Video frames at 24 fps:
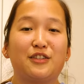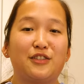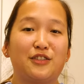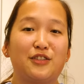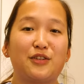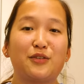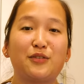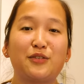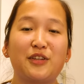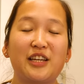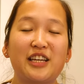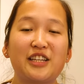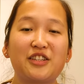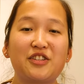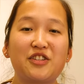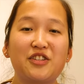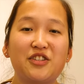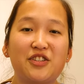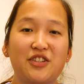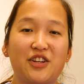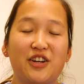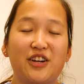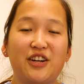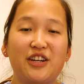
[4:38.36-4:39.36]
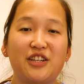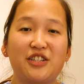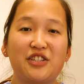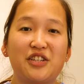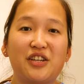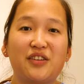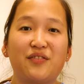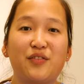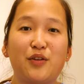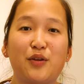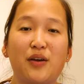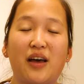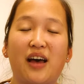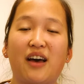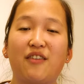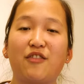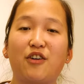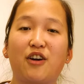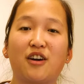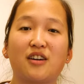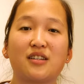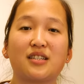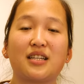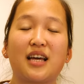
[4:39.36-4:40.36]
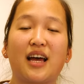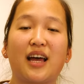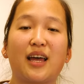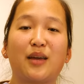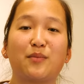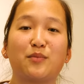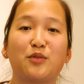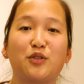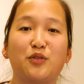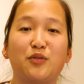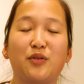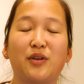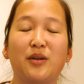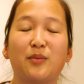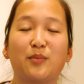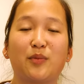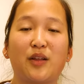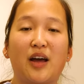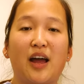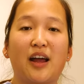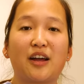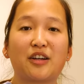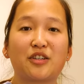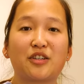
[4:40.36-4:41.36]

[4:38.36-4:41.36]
Don't get discouraged if you have a hard time doing bladder